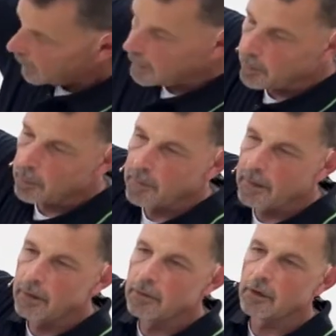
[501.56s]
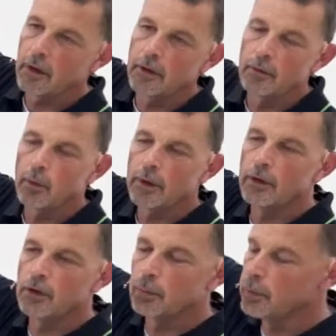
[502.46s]
the clip on the inside we can
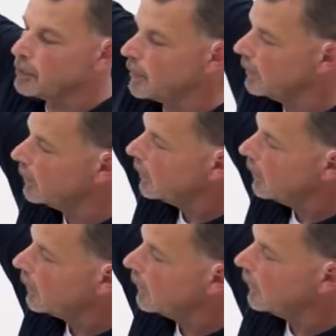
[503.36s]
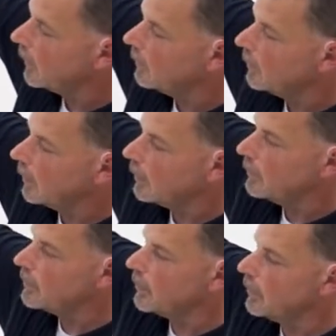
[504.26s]
just push in, and then I
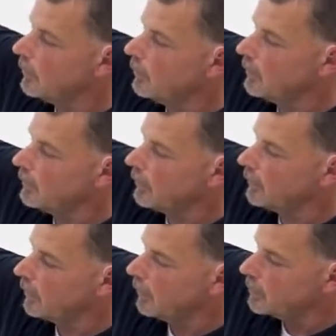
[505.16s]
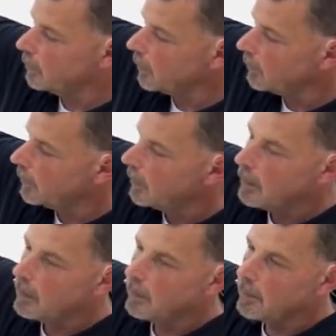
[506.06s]
can turn the SYSLITE Duo,
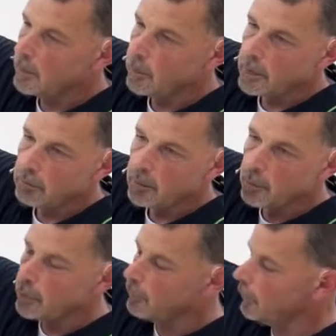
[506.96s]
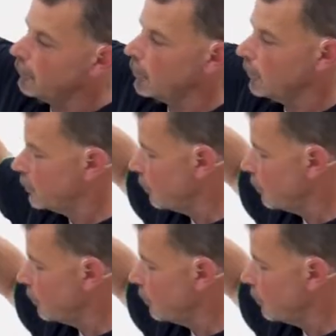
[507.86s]
and then we can remove it from the